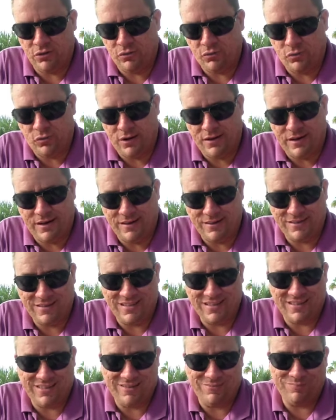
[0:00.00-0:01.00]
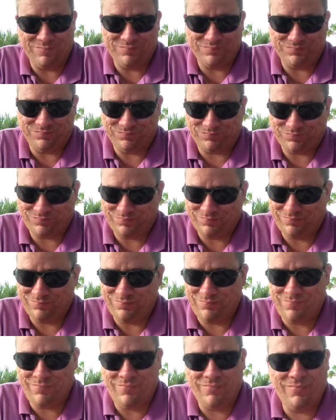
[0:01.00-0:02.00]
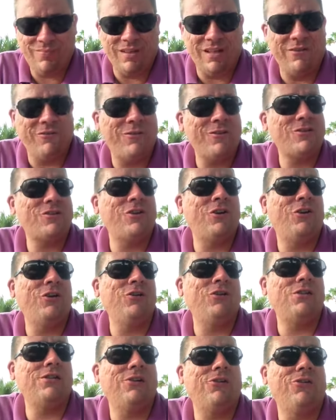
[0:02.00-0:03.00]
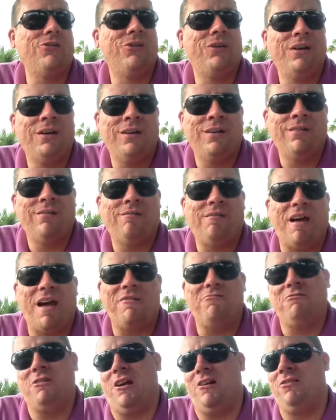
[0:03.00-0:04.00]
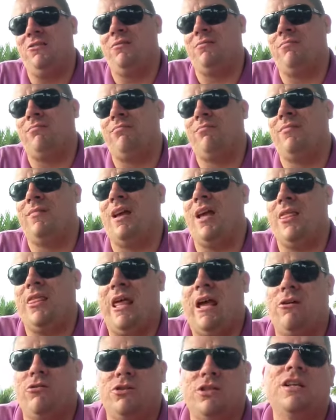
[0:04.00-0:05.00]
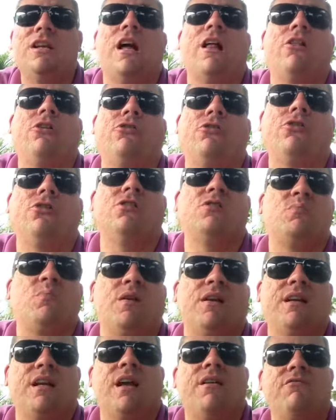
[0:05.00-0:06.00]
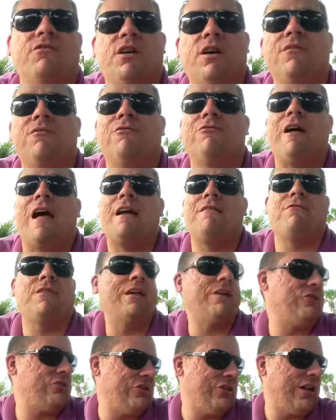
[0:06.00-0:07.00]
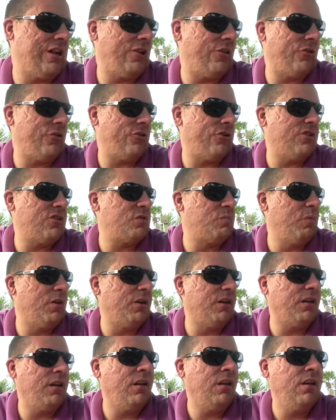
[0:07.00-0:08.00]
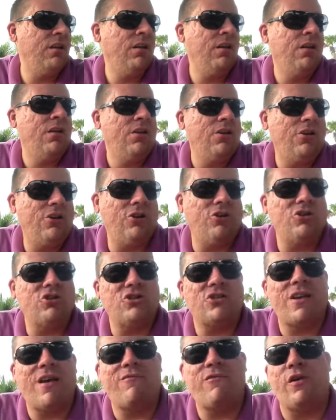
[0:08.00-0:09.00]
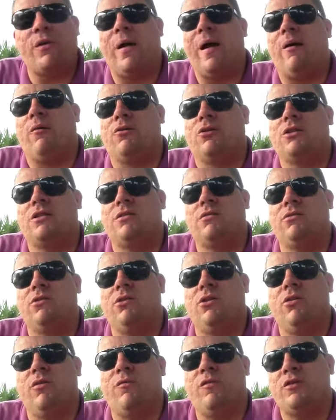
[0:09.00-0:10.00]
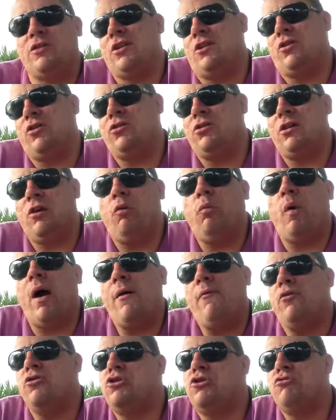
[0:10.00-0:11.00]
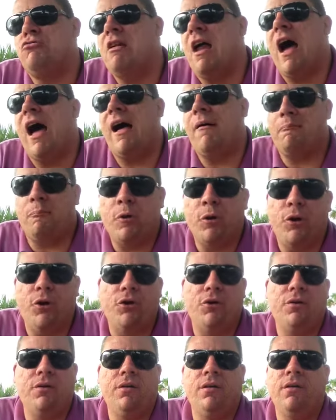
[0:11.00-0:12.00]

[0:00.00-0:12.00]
Quite honestly, if it's a good deal, I've done $1,000 earnest money. I've done $5,000 earnest money. You just have your outs. If it's a good deal, why would you not put